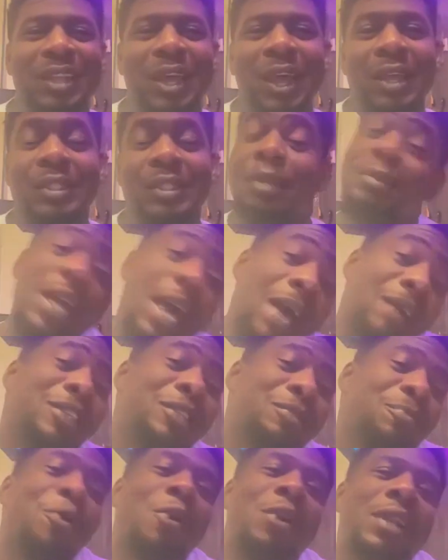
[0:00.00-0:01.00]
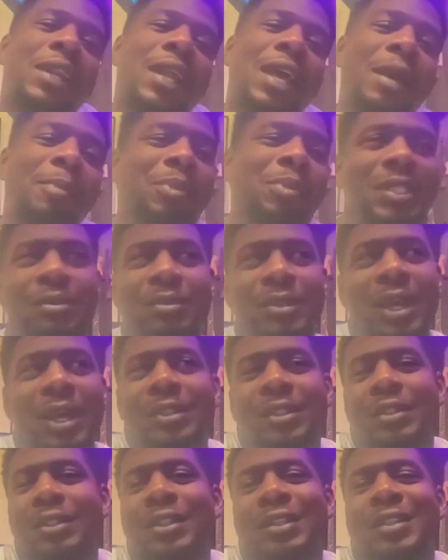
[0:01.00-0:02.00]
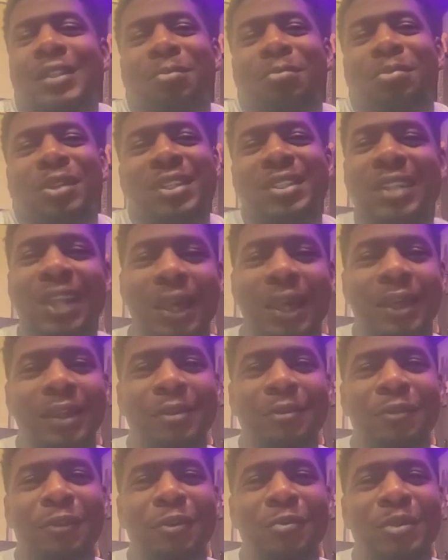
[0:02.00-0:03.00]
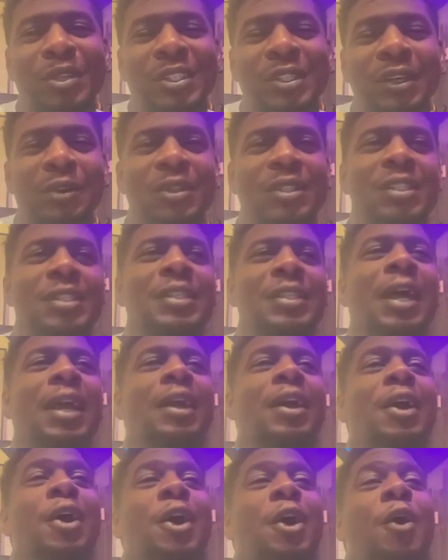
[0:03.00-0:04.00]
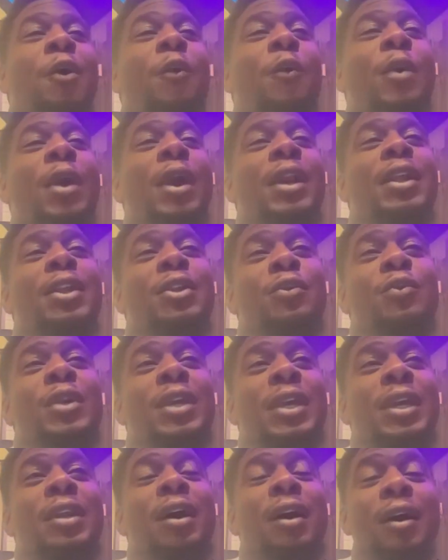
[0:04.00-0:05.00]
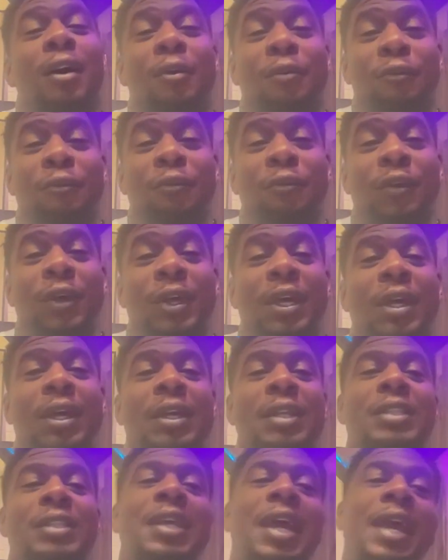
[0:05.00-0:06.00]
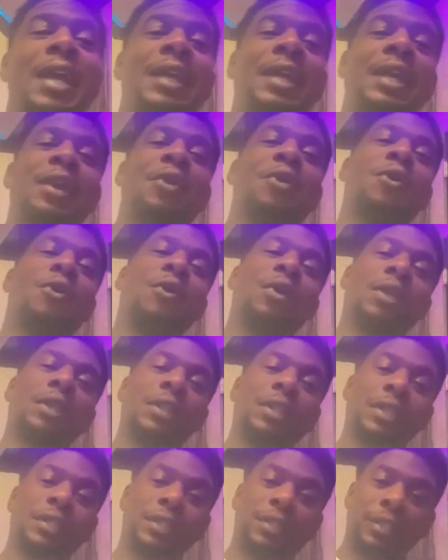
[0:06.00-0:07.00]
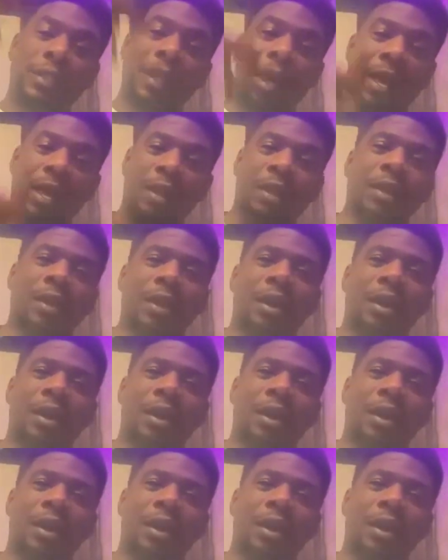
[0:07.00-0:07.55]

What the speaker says: that. Sometimes it's more than that, but sometimes it's as simple as that. You feel me? So it's just like, where do you get off taking on this, like,